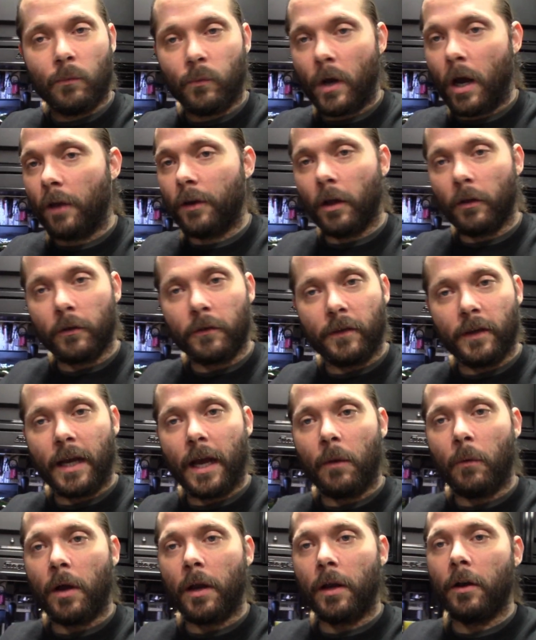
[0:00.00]
another thing
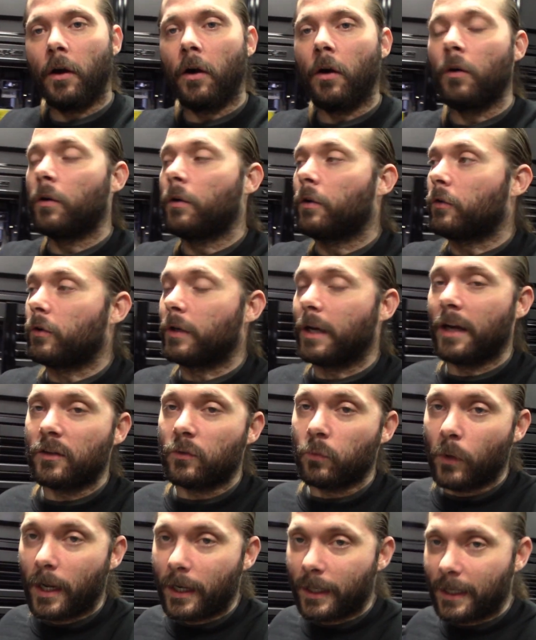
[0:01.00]
I want to know, you guys
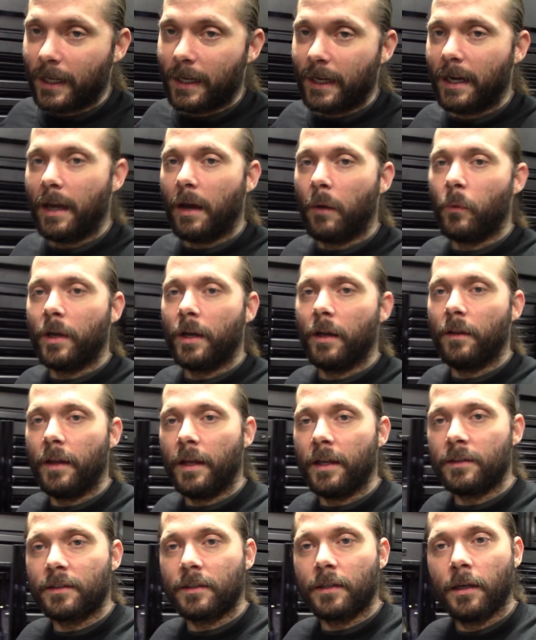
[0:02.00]
want to get in on winning
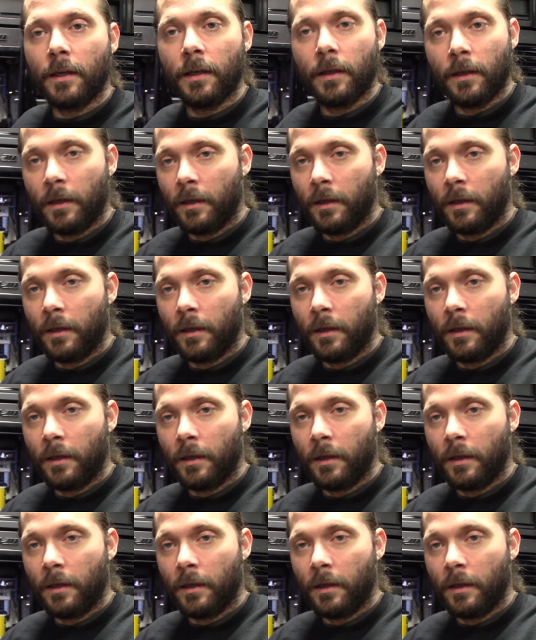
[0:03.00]
this?